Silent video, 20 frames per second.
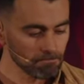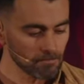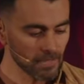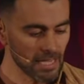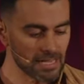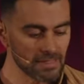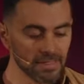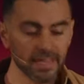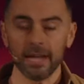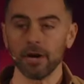
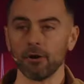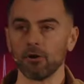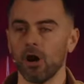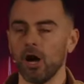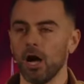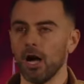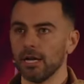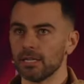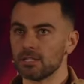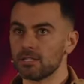In their
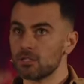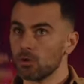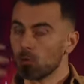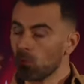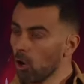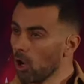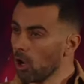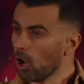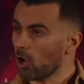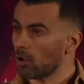eyes, the
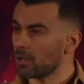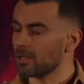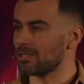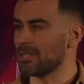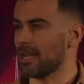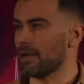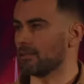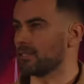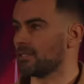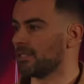world is
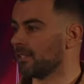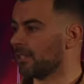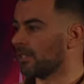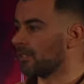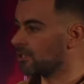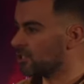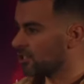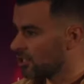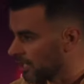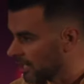now a sinking
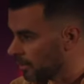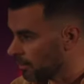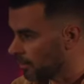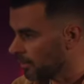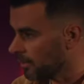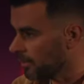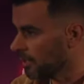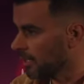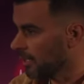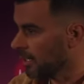
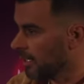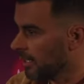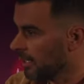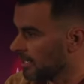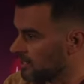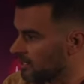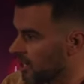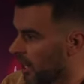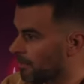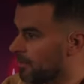ship.
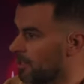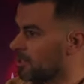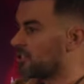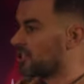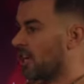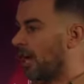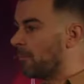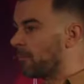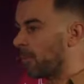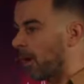It's time to jump